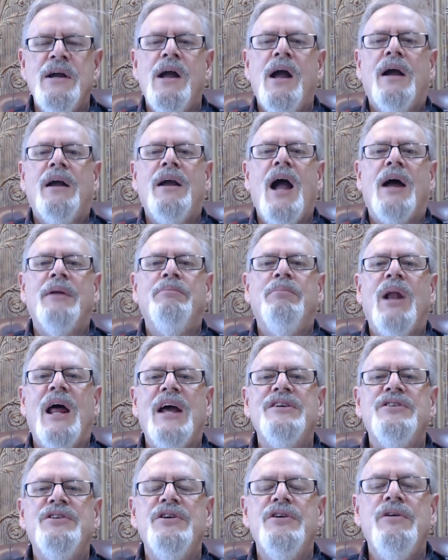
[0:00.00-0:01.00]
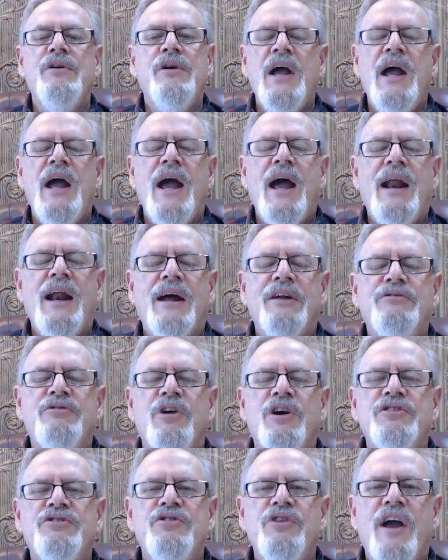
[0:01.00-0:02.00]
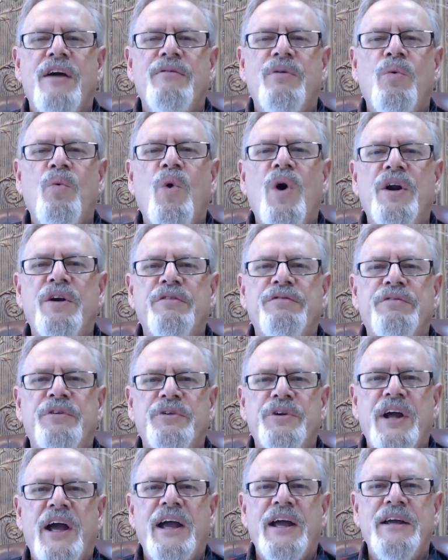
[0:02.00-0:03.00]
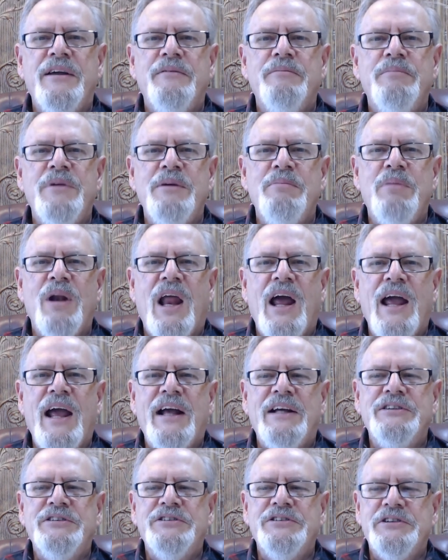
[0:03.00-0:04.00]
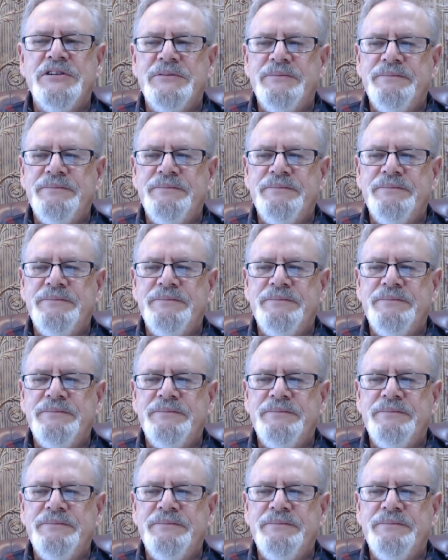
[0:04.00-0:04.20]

God bless you, and I trust you have a wonderful day. Be blessed.